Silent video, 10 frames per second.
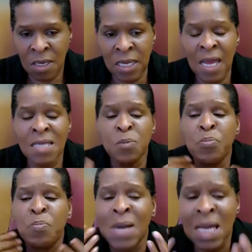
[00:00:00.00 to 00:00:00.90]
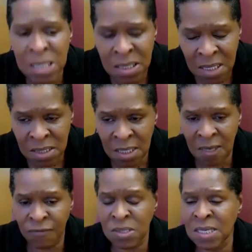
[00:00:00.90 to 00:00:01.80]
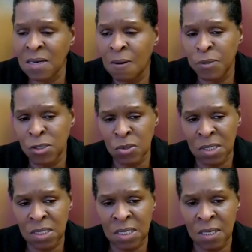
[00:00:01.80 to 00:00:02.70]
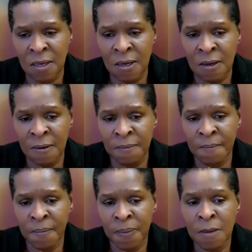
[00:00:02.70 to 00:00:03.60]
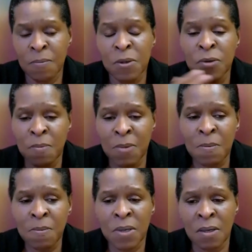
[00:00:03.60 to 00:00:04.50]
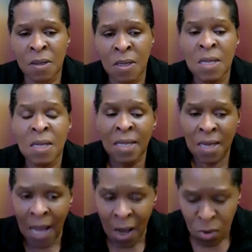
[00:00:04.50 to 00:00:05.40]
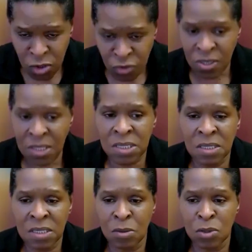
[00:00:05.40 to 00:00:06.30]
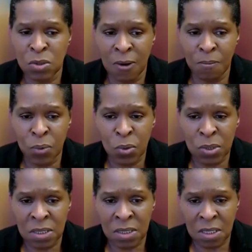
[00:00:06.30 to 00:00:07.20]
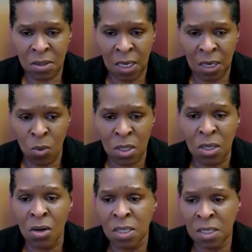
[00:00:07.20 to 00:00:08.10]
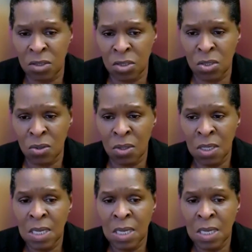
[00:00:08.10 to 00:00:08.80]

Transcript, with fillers: He has blessed us to give us that opportunity. But remember that our trust is also important in, in what God can do.